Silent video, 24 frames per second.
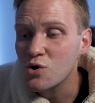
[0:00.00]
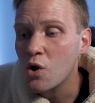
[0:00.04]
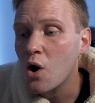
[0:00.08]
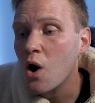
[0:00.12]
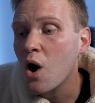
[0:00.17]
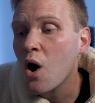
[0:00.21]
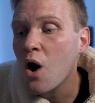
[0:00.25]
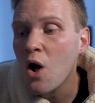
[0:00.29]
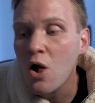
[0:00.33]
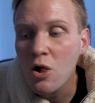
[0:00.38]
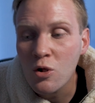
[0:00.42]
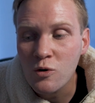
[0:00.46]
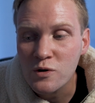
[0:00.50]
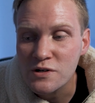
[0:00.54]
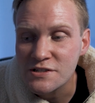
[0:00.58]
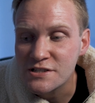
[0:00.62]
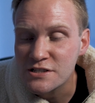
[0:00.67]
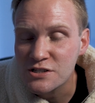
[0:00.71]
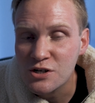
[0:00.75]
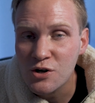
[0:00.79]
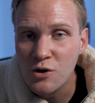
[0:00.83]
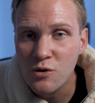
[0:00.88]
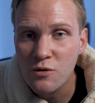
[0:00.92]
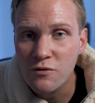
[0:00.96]
you
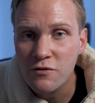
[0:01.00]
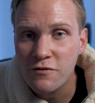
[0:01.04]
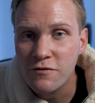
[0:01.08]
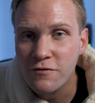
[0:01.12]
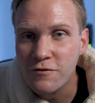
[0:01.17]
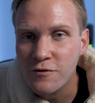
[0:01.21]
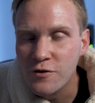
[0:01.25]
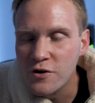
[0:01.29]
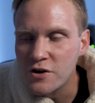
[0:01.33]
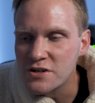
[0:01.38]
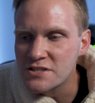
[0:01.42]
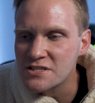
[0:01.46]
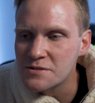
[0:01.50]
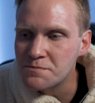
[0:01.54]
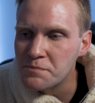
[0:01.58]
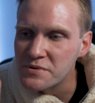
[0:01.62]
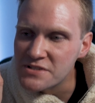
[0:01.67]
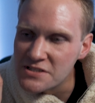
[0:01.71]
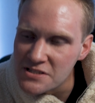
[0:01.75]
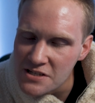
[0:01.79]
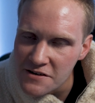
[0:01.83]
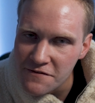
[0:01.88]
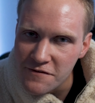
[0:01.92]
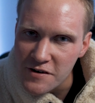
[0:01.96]
always go for a
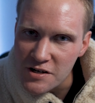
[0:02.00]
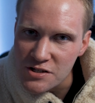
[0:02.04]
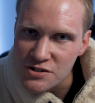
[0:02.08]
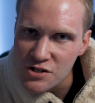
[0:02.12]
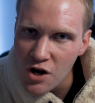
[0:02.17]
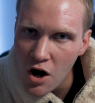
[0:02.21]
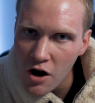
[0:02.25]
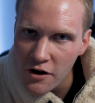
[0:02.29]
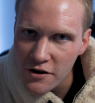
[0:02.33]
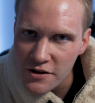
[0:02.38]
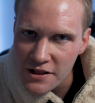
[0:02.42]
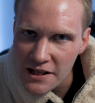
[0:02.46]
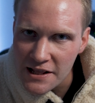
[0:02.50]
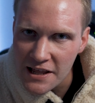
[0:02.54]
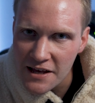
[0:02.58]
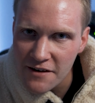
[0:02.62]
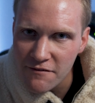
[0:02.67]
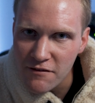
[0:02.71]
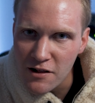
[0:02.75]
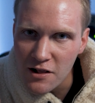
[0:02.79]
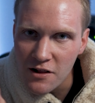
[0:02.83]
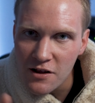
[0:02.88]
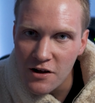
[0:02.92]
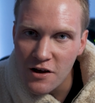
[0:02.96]
specific target
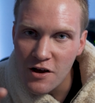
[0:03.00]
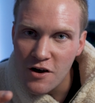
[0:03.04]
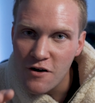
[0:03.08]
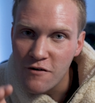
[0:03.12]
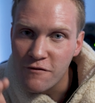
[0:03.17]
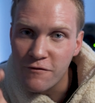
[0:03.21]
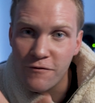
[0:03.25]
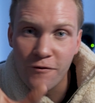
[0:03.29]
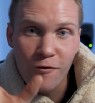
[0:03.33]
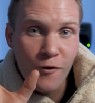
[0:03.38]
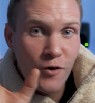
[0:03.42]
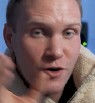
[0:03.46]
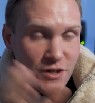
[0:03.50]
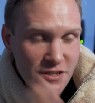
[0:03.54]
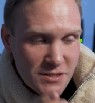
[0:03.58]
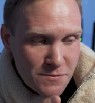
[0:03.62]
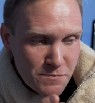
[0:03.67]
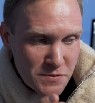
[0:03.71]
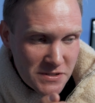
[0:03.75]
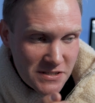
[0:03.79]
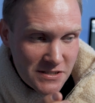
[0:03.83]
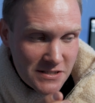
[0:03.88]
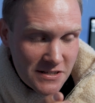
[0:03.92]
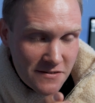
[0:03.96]
level for a
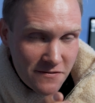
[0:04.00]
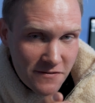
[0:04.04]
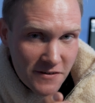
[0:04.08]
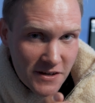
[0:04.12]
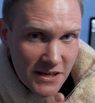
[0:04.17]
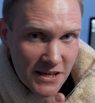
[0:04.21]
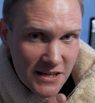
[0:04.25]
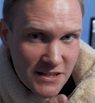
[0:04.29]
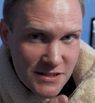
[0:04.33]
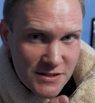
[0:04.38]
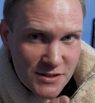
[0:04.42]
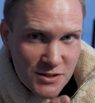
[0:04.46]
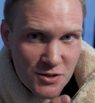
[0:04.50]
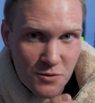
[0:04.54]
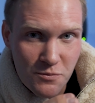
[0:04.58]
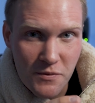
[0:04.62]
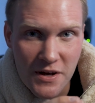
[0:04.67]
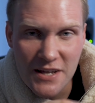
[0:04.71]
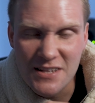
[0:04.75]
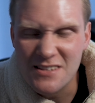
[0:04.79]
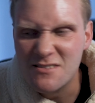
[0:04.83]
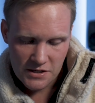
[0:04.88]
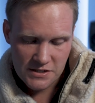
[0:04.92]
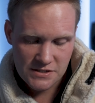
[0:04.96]
specific
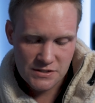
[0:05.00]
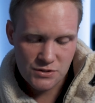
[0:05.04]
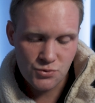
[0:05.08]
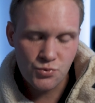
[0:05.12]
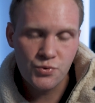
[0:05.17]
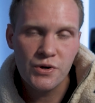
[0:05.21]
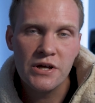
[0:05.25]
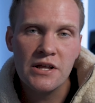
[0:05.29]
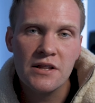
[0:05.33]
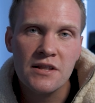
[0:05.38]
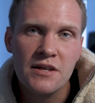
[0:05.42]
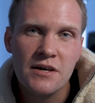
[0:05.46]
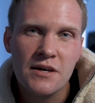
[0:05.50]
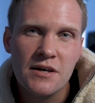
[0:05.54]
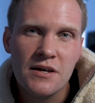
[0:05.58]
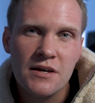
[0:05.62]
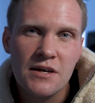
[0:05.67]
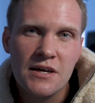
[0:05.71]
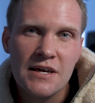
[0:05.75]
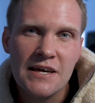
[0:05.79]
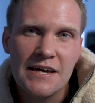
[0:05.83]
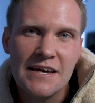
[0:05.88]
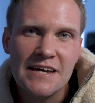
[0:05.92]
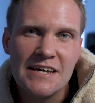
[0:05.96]
instrument, it's really
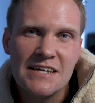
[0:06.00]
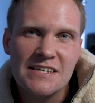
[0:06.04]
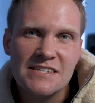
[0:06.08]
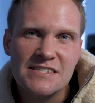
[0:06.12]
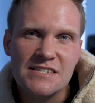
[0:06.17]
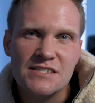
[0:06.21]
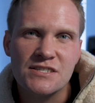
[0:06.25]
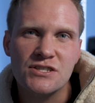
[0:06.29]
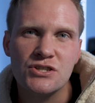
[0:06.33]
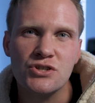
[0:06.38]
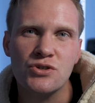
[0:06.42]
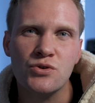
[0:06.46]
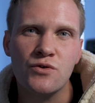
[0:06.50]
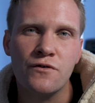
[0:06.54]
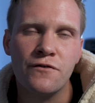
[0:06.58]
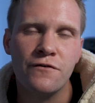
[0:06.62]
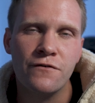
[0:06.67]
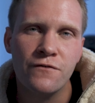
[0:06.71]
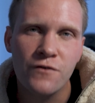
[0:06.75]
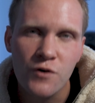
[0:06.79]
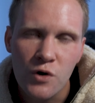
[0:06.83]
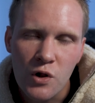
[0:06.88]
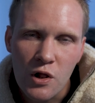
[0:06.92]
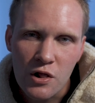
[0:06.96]
easy to
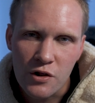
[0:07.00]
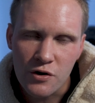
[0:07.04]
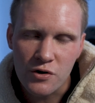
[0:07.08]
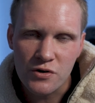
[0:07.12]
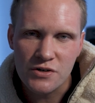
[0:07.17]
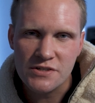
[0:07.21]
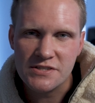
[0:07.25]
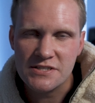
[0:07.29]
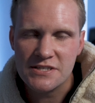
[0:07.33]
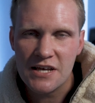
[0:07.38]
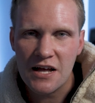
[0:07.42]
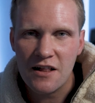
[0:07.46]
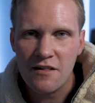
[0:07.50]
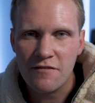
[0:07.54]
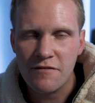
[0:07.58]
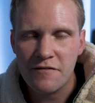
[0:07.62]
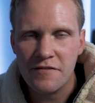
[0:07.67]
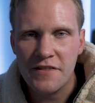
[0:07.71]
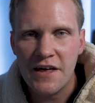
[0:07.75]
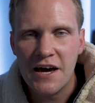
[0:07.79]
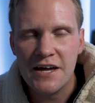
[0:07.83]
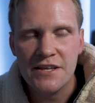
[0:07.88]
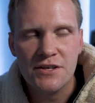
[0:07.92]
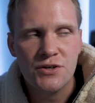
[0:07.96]
fool yourself
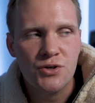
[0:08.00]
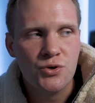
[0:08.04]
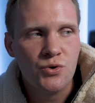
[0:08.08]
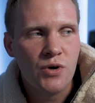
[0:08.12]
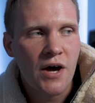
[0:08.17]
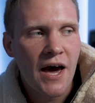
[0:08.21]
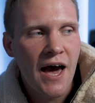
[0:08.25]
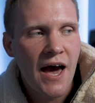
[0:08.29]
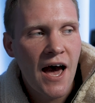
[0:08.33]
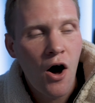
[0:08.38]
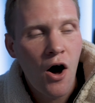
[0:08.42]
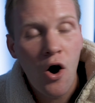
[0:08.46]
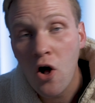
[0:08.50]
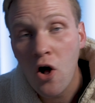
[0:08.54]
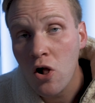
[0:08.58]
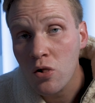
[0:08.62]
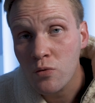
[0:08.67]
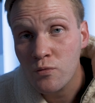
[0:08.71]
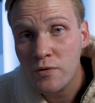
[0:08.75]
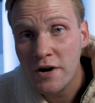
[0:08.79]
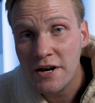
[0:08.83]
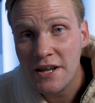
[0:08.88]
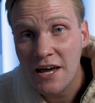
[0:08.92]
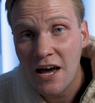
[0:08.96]
that you
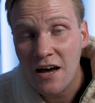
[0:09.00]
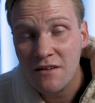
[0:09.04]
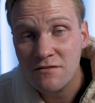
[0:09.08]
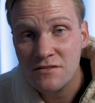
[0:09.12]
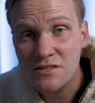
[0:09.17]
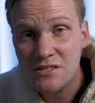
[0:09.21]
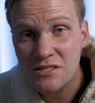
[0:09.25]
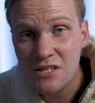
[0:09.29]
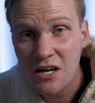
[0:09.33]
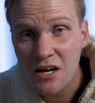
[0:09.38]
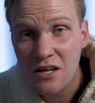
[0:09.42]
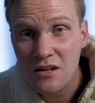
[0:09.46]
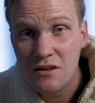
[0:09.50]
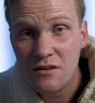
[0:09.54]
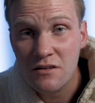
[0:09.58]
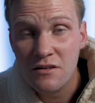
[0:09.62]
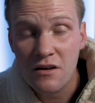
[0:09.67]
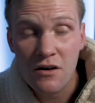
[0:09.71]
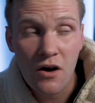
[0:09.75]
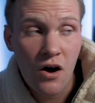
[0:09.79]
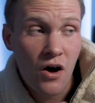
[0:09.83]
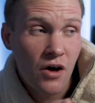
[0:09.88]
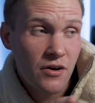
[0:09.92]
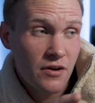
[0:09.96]
already have done
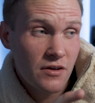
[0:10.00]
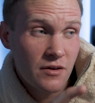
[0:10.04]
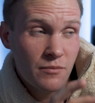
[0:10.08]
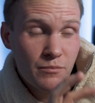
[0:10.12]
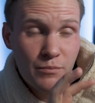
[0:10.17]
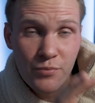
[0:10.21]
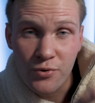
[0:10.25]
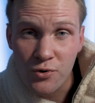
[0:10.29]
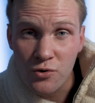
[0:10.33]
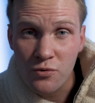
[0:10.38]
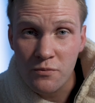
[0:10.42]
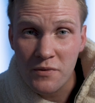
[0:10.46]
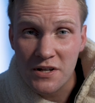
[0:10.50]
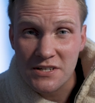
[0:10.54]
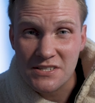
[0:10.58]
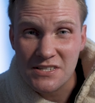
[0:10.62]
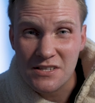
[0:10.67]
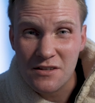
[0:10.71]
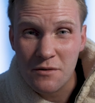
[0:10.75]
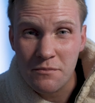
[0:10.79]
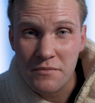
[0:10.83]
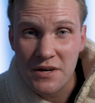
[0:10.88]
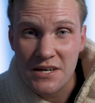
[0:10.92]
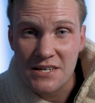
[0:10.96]
an improvement in
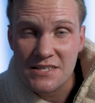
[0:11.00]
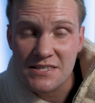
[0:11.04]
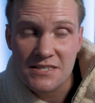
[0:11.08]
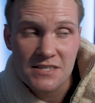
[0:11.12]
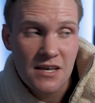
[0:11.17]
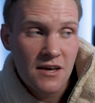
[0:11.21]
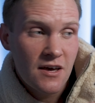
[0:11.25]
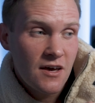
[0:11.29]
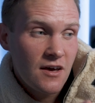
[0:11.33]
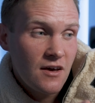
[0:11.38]
the mix.